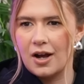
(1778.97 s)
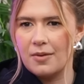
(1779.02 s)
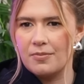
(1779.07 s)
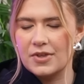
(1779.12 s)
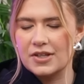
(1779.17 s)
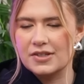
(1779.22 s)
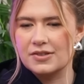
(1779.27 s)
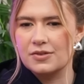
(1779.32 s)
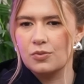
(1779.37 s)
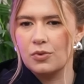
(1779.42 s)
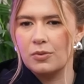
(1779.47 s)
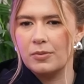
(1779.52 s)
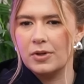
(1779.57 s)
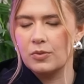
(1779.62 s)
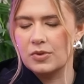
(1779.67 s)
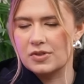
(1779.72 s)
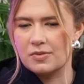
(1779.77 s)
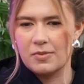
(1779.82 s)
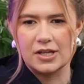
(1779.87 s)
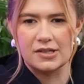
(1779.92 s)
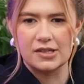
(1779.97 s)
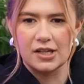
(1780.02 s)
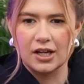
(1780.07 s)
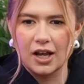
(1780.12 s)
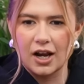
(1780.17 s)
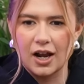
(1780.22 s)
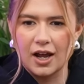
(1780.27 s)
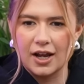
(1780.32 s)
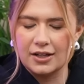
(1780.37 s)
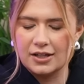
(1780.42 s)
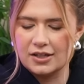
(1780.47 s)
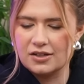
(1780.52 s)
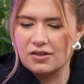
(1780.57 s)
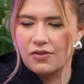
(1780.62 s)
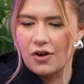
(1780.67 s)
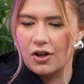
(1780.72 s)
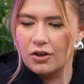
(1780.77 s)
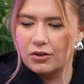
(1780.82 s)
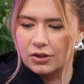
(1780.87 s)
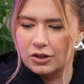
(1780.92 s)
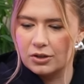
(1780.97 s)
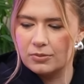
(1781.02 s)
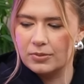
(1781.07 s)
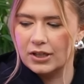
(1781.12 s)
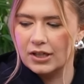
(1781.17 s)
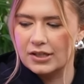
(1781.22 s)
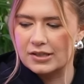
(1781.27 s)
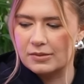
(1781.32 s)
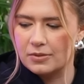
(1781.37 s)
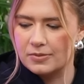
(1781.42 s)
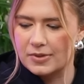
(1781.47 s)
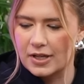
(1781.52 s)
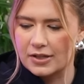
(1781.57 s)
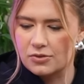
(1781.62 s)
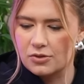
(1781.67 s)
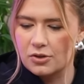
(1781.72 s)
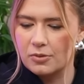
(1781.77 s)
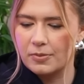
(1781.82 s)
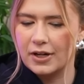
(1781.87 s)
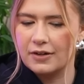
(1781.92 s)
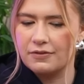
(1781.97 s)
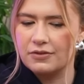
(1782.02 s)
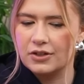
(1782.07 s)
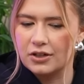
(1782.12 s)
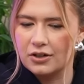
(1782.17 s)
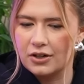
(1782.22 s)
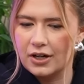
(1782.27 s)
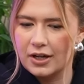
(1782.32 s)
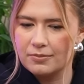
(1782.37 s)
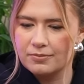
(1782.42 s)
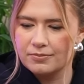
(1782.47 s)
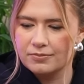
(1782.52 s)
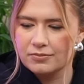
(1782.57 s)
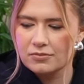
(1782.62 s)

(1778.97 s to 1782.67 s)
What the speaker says: This woman was amazing and I need to follow her because I'm obsessed with her, but I forget her name.